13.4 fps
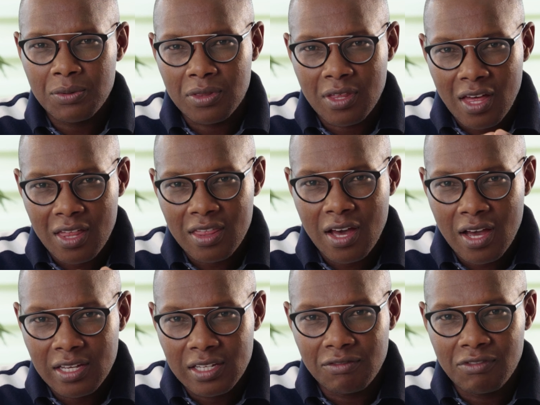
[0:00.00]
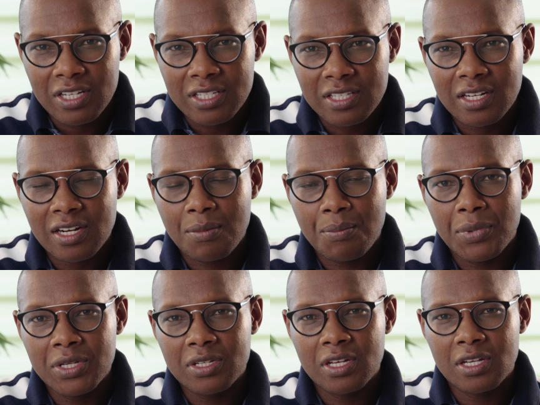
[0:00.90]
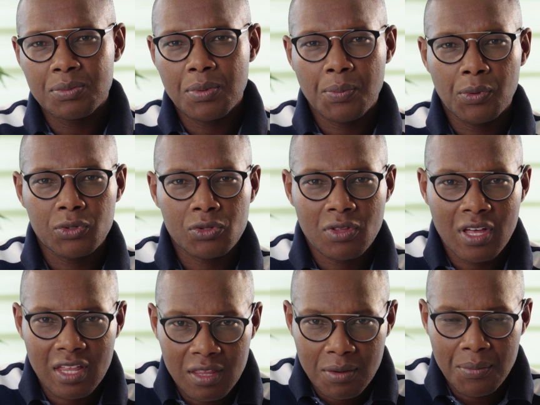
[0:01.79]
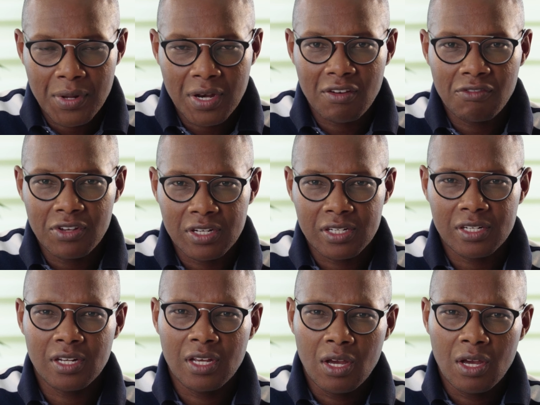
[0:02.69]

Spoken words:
with the other investors and business people, so that they benefit.